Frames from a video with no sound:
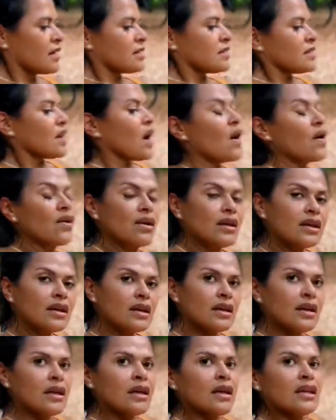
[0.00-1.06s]
So,
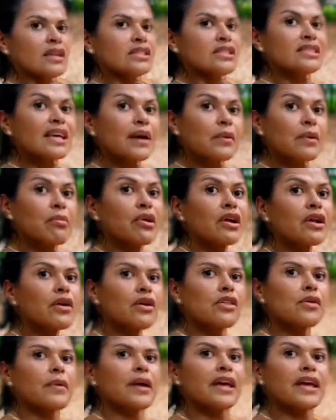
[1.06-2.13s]
just like we brought it all
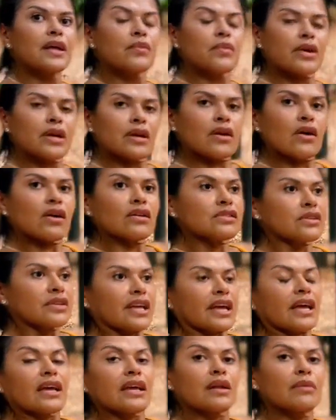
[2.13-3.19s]
the way in, we're gonna
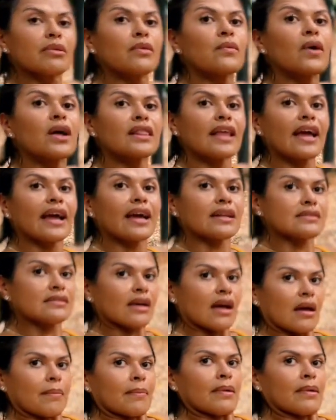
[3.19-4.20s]
alternate. It'll be one leg at a time.